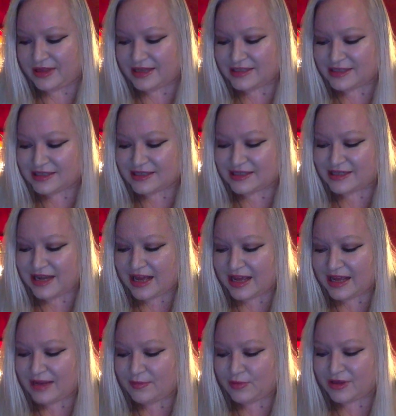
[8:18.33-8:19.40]
This is a
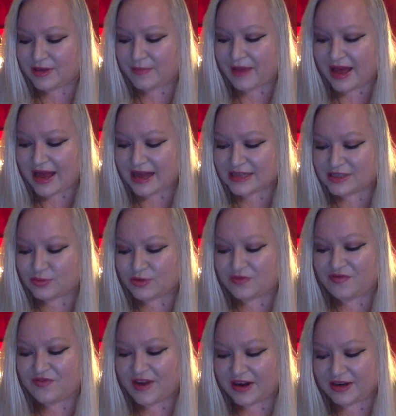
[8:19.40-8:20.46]
time when the past will
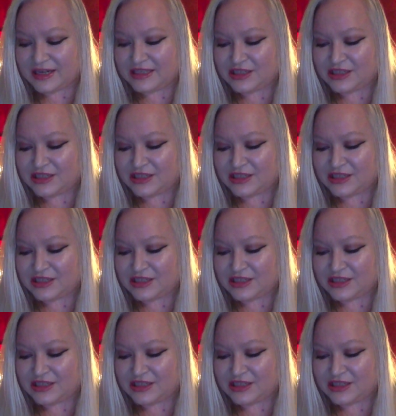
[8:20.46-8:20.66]
very